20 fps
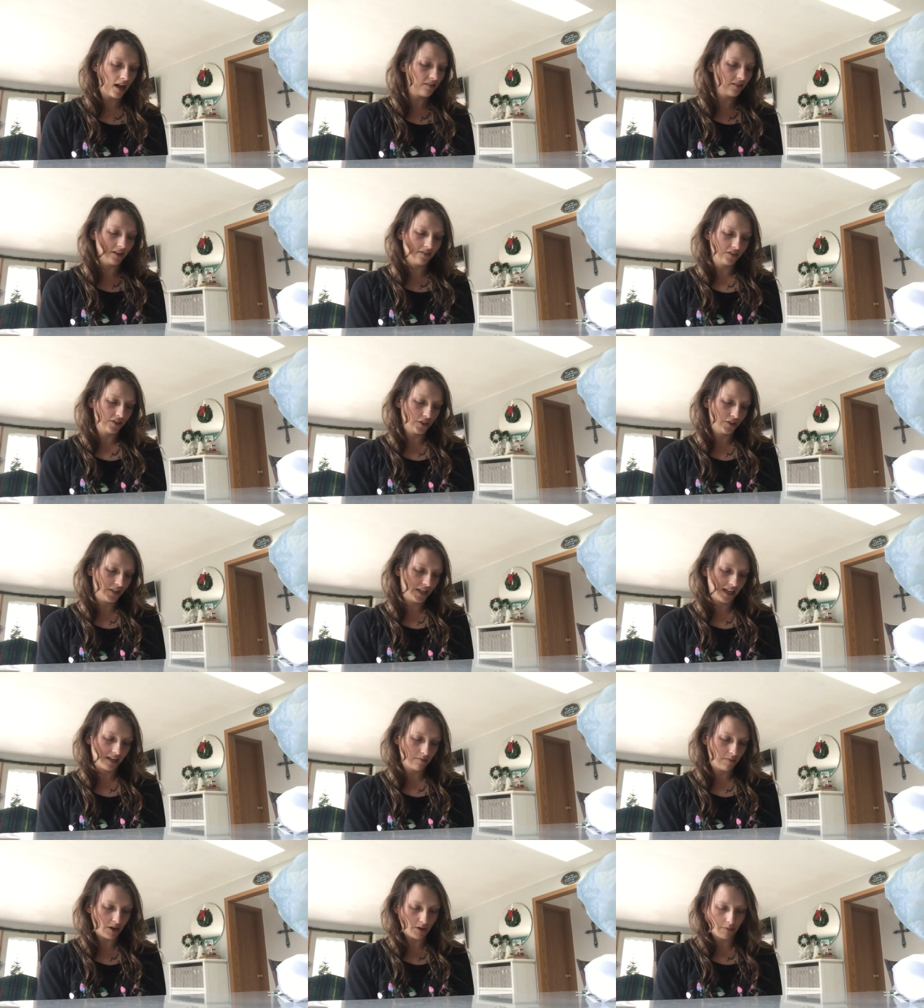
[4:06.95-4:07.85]
I love
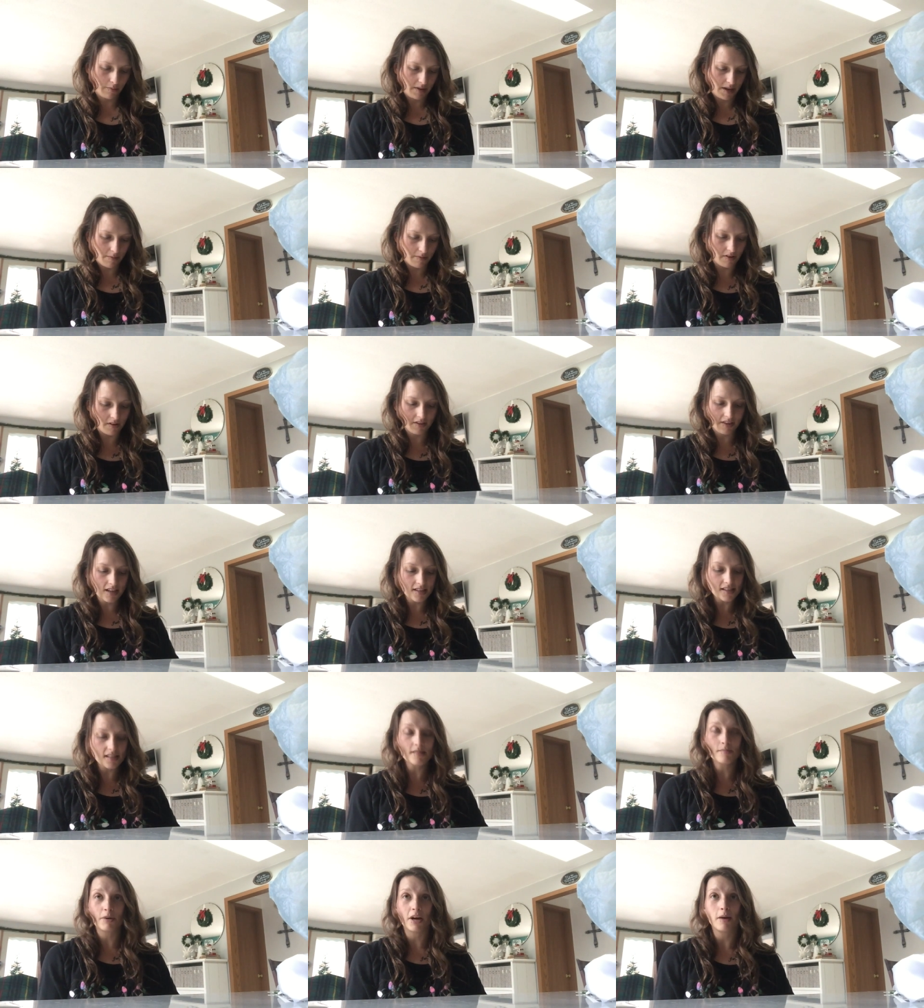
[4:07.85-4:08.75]
learning about people. This
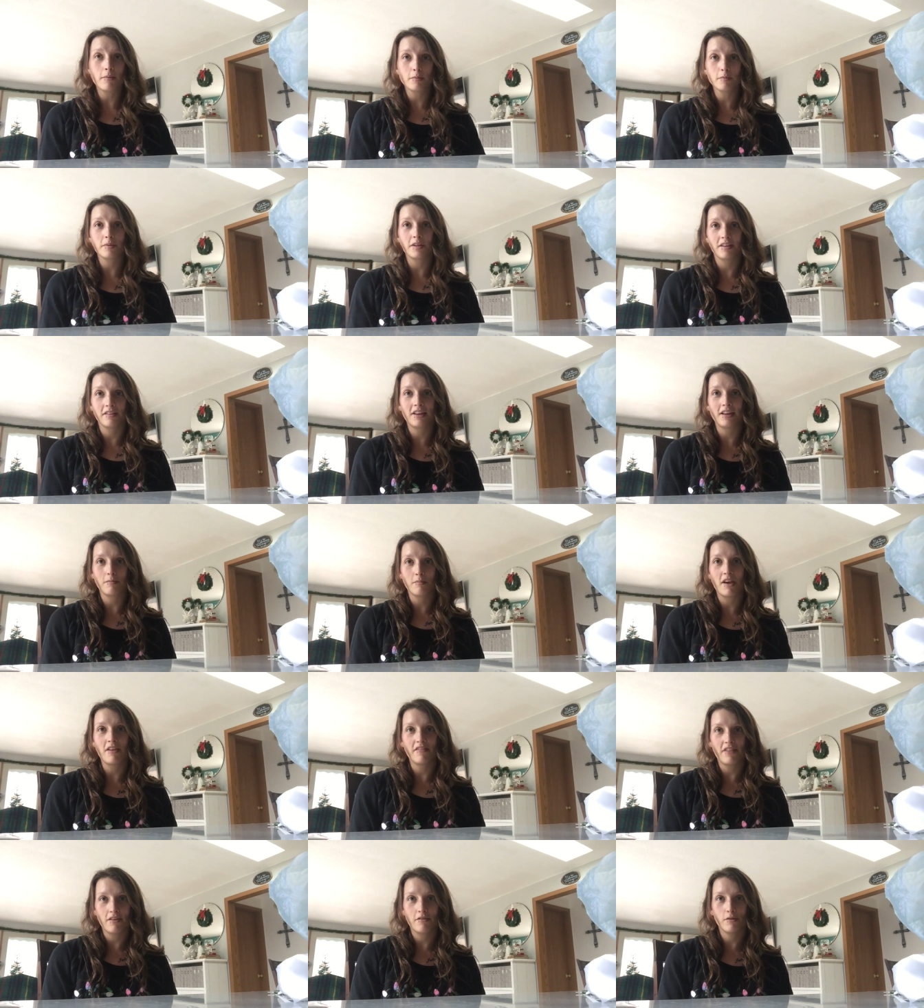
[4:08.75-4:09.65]
is probably like
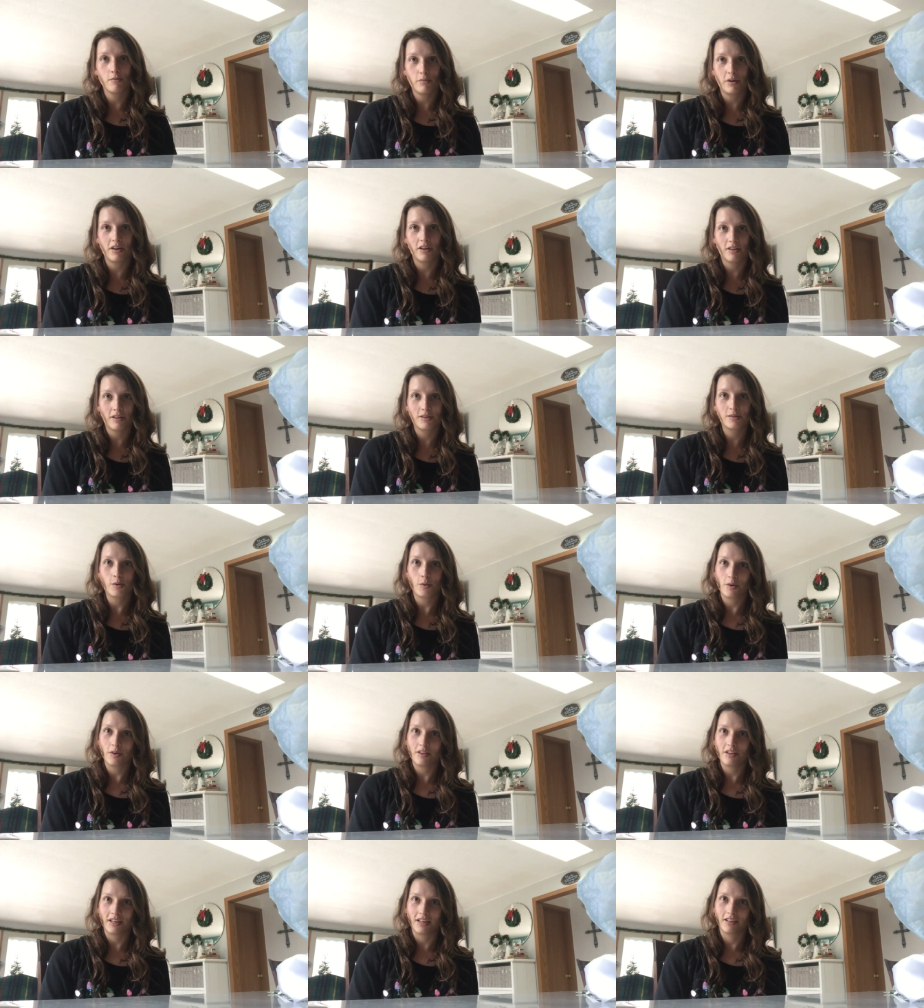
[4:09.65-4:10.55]
my favorite part of this
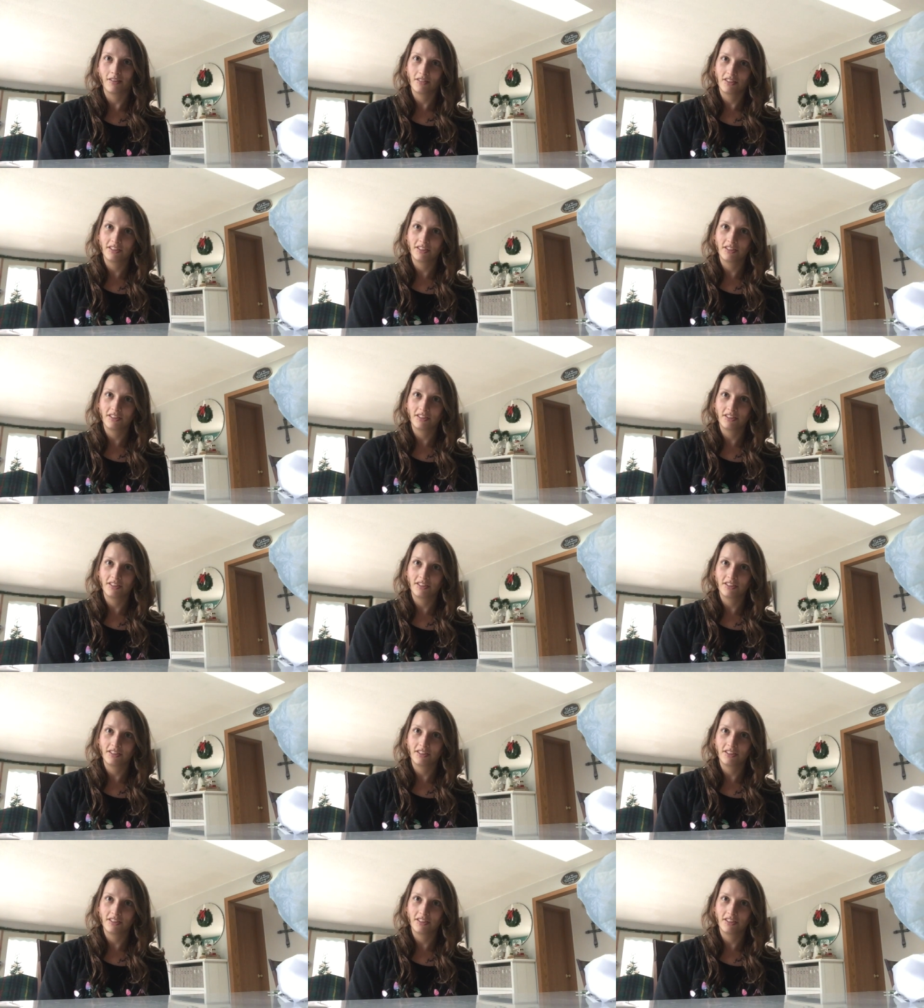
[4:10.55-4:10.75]
whole thing,